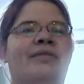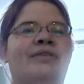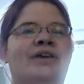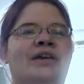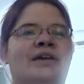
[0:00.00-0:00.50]

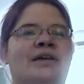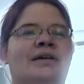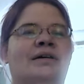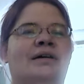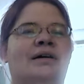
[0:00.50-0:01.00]
the
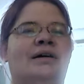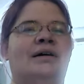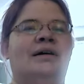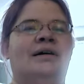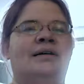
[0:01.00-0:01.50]

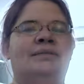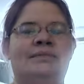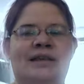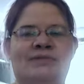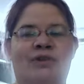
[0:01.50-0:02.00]
uh,
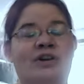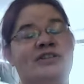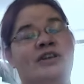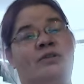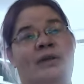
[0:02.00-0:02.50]
as far as
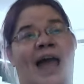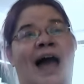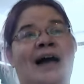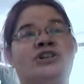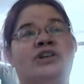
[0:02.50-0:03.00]
their
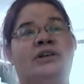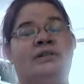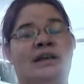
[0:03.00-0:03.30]
reaction,